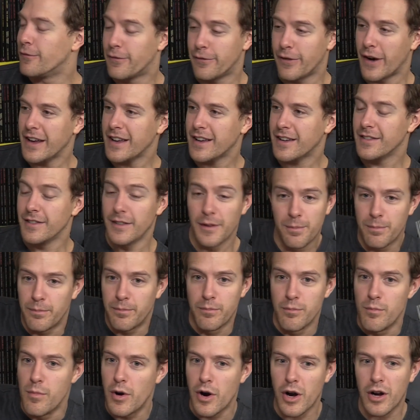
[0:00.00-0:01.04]
it, fight the
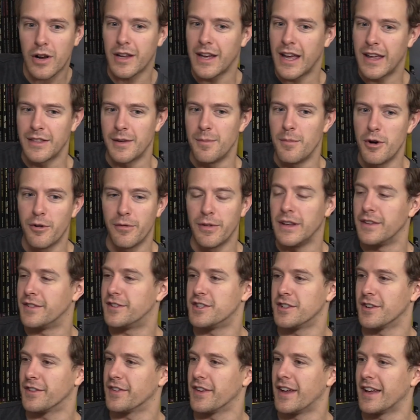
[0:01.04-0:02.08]
book and the movie is
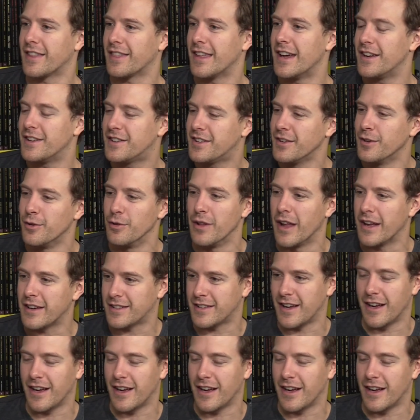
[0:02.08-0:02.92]
just like that too. Like